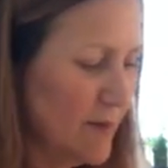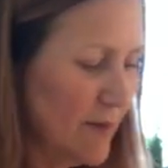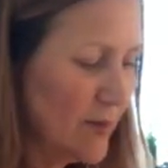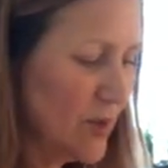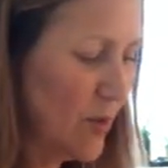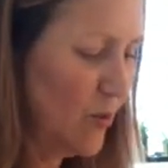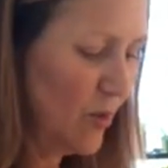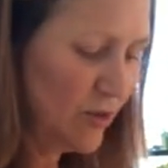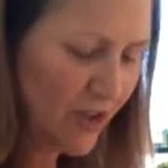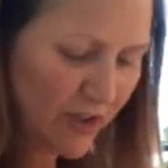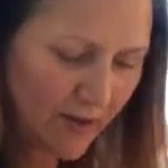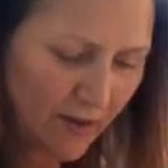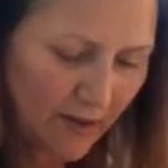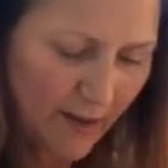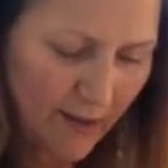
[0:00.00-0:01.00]
So we're just
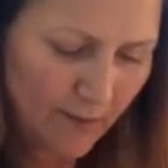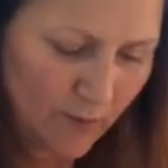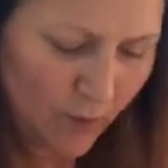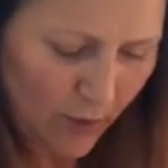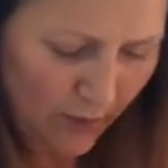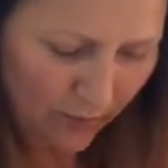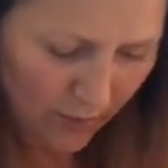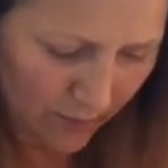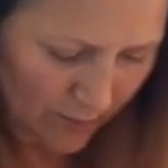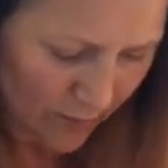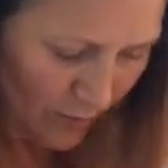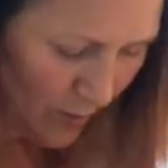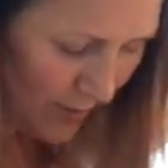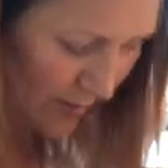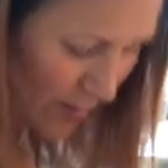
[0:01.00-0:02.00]
gonna, one